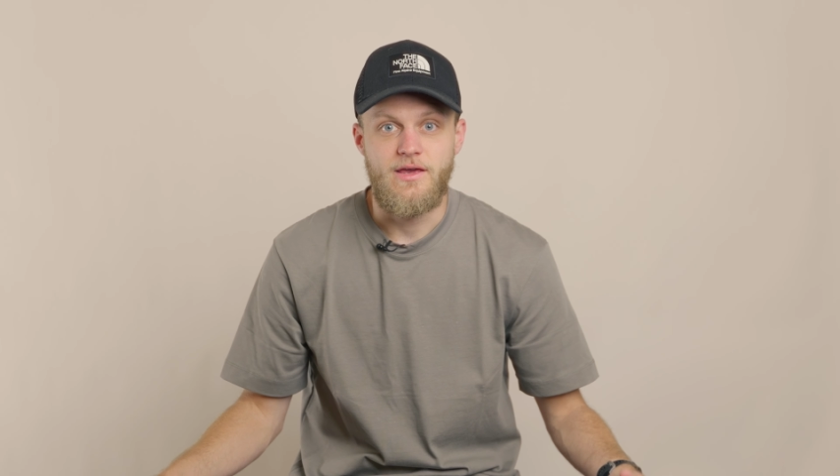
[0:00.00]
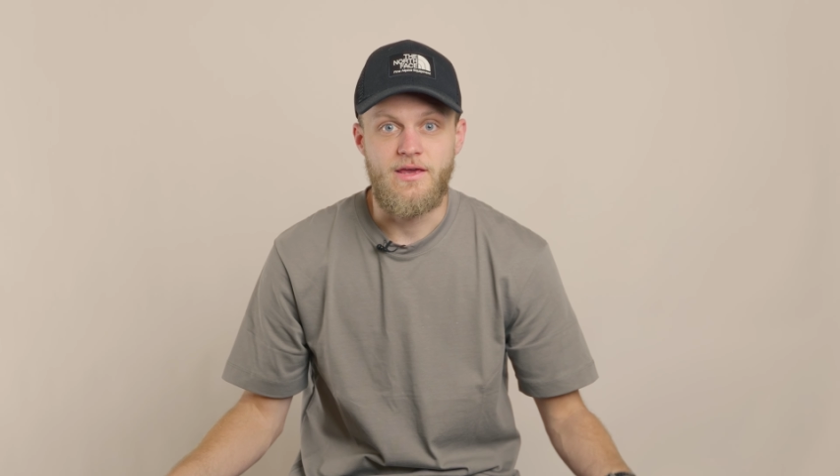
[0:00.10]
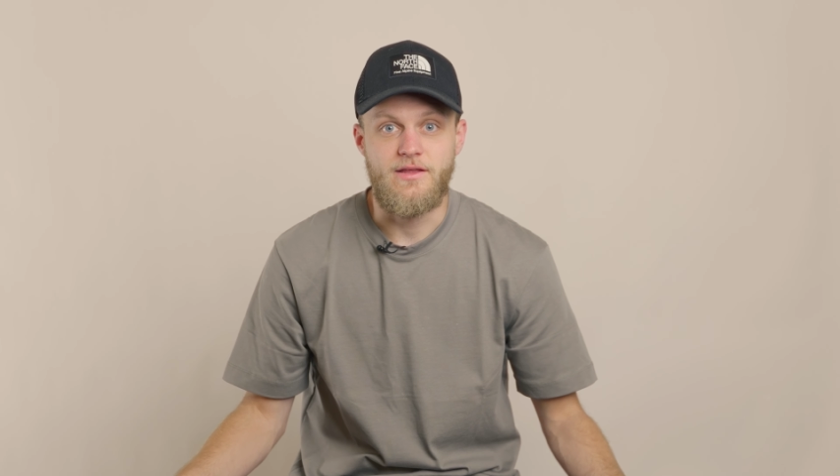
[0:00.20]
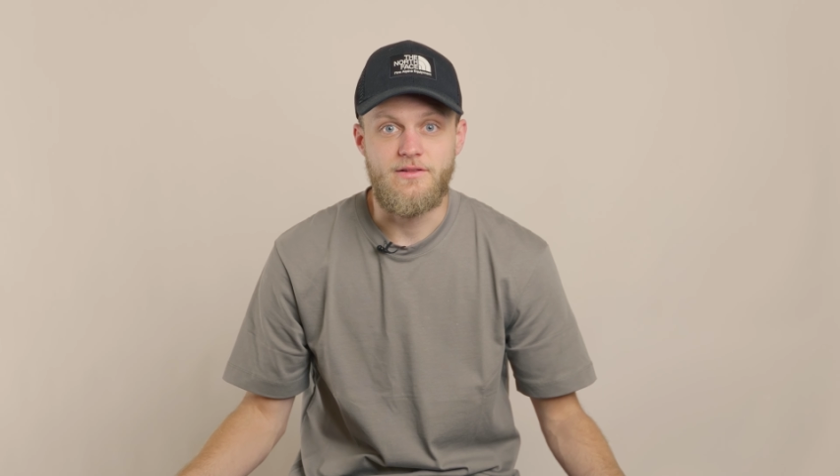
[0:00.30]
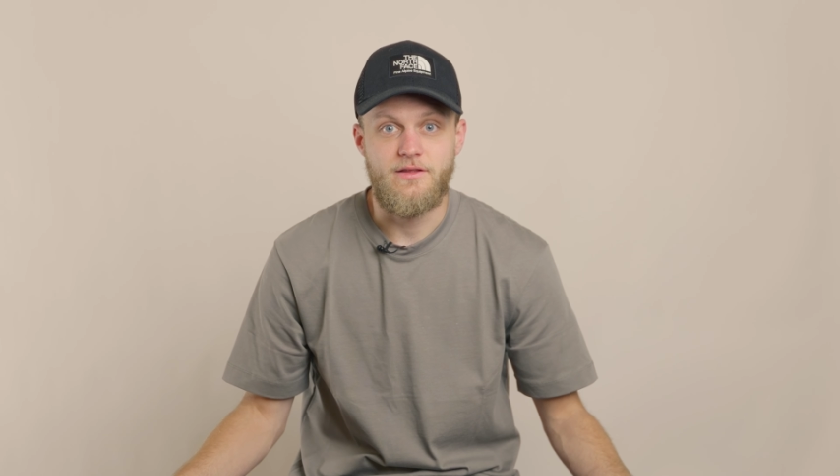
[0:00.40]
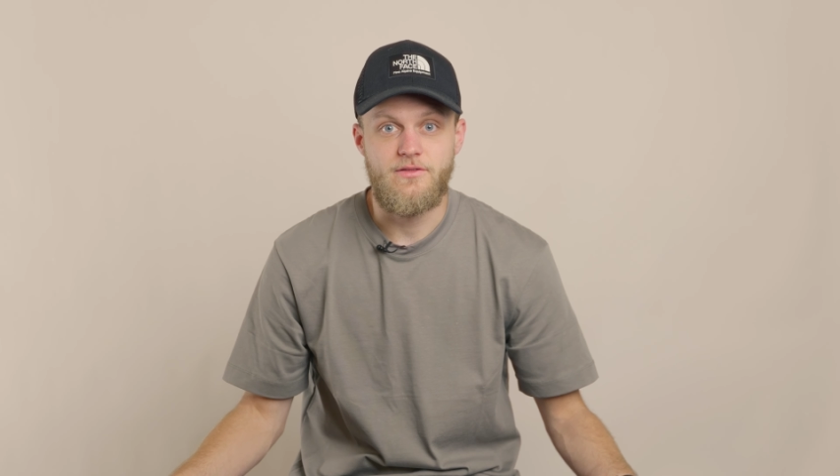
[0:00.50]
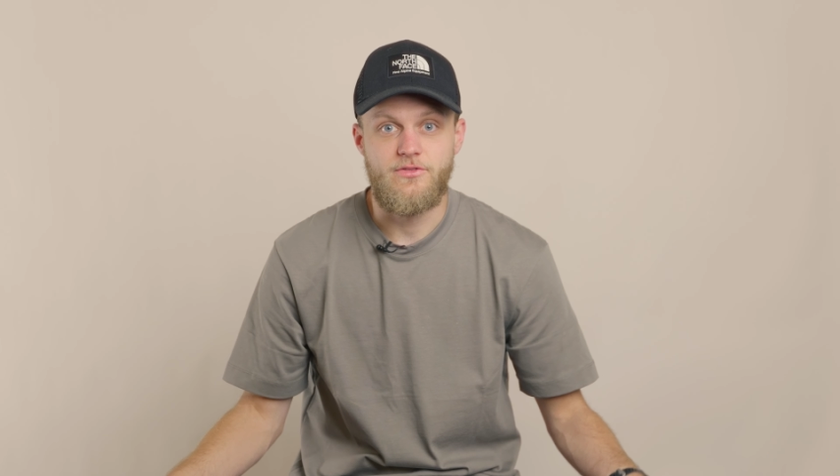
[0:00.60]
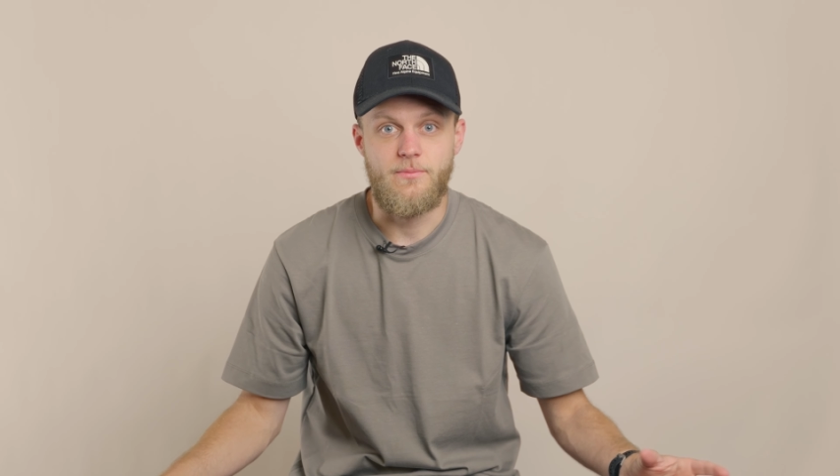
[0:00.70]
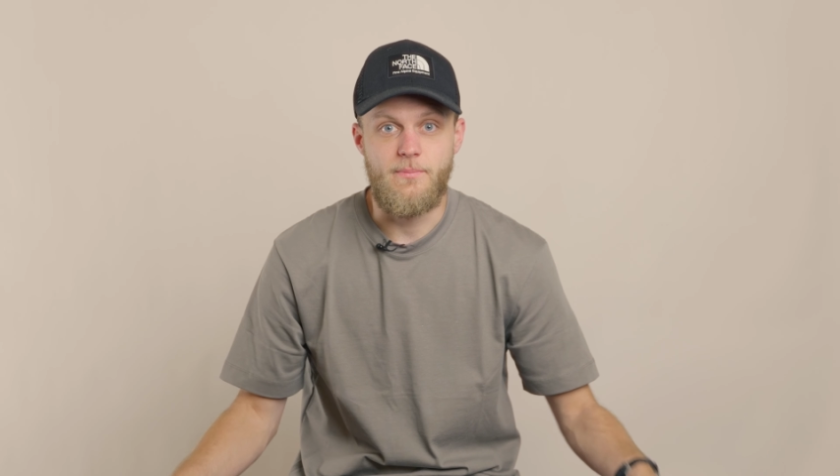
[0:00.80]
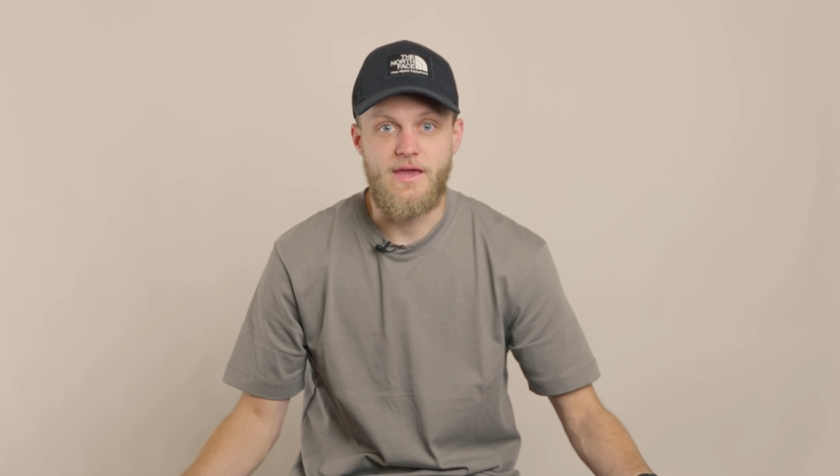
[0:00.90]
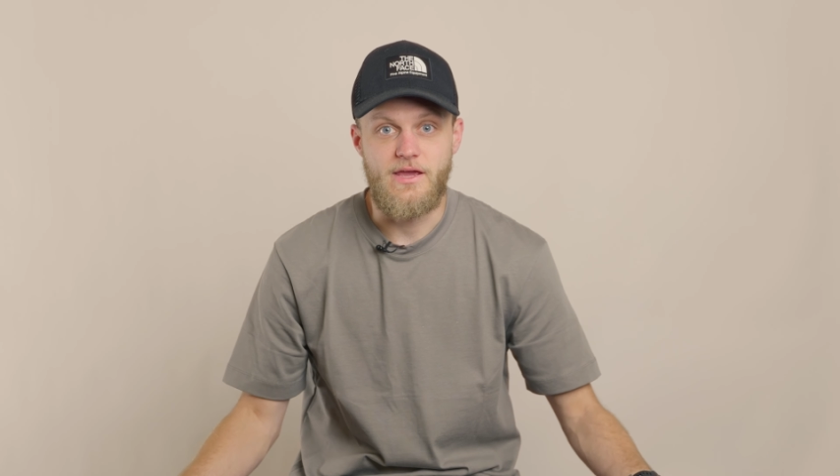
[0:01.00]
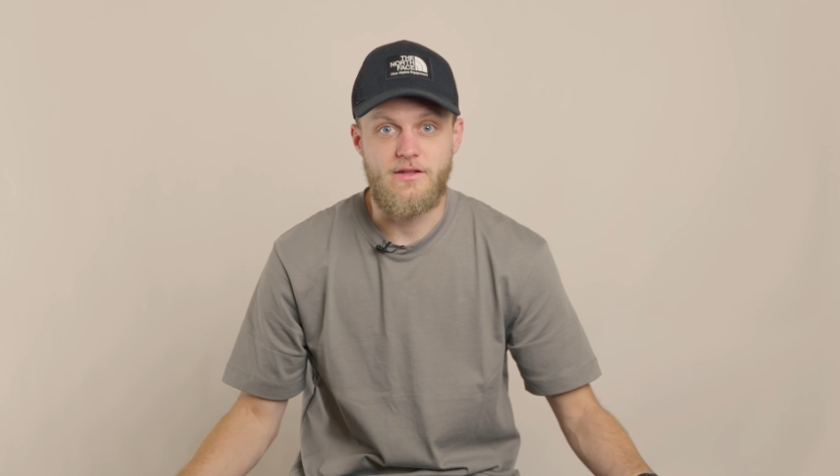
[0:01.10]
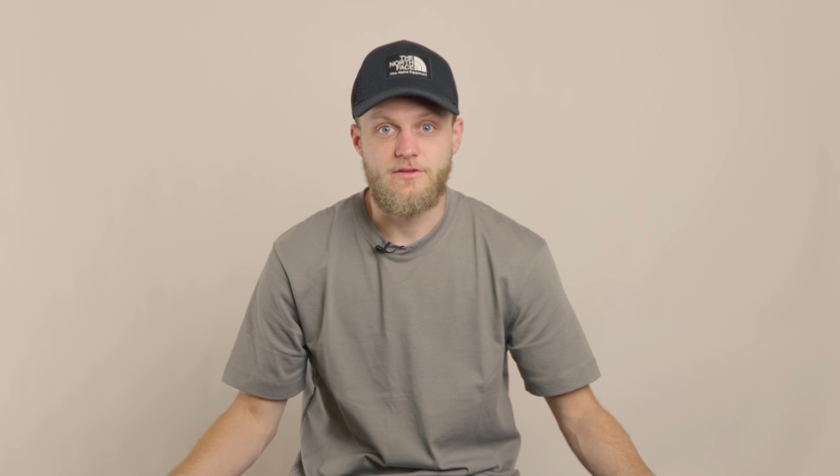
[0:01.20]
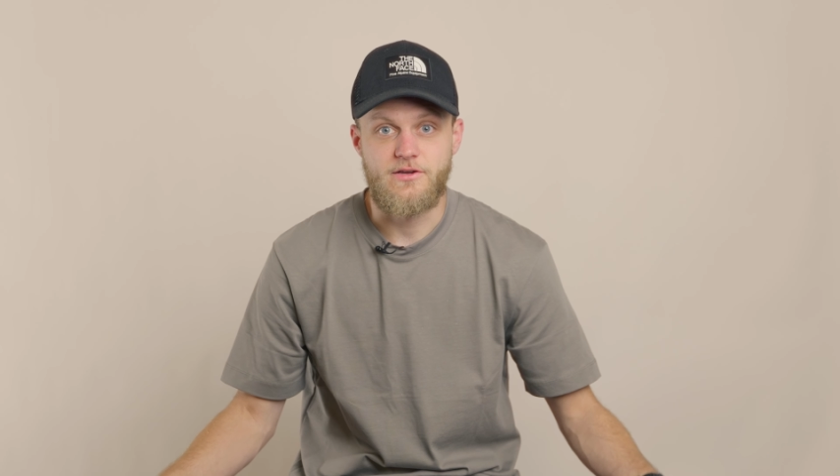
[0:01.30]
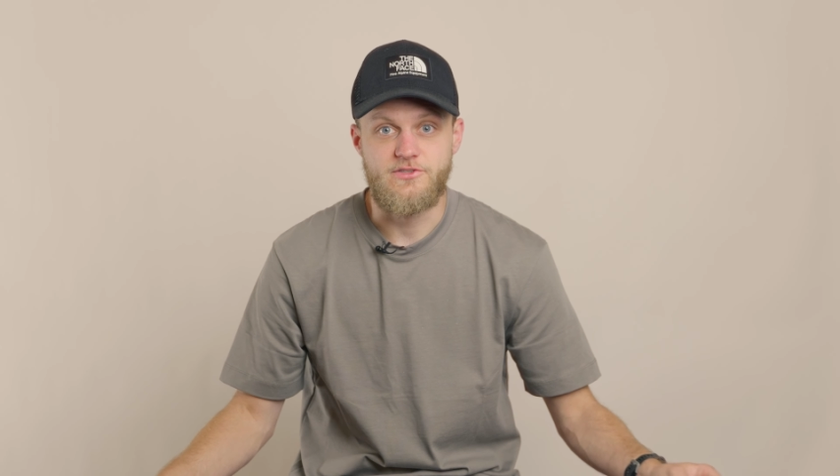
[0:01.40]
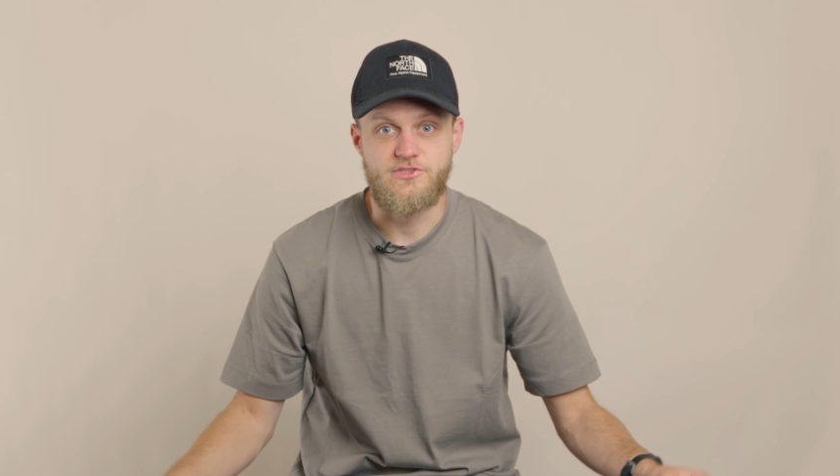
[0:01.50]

in the main